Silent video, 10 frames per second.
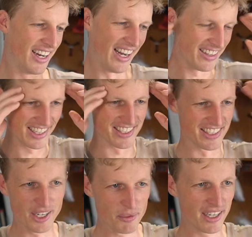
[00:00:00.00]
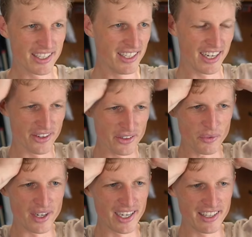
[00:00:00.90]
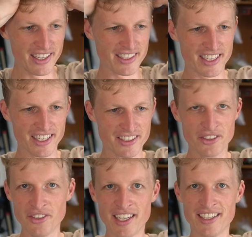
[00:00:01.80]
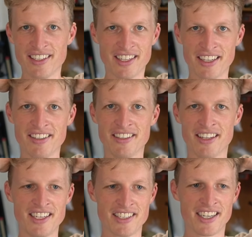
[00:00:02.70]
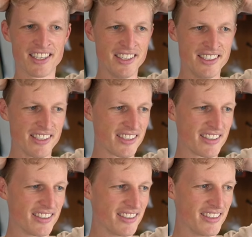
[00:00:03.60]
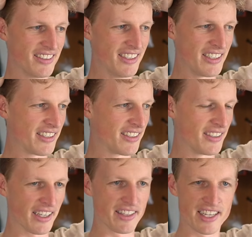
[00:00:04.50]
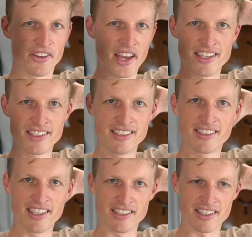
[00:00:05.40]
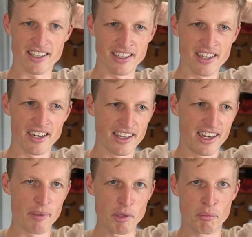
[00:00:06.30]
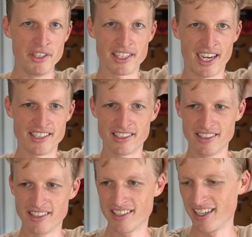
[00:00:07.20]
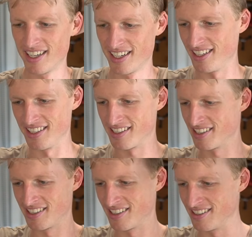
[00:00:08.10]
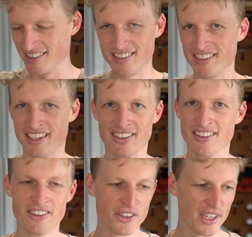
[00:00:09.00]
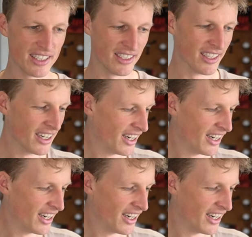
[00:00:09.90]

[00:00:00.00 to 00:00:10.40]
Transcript: I think that's a terrible idea. I don't know why they decided to do that. I think the laser cutter it's just like, there's health hazards, there's like gunking up your printer hazards. It's just, I don't know, not a good idea.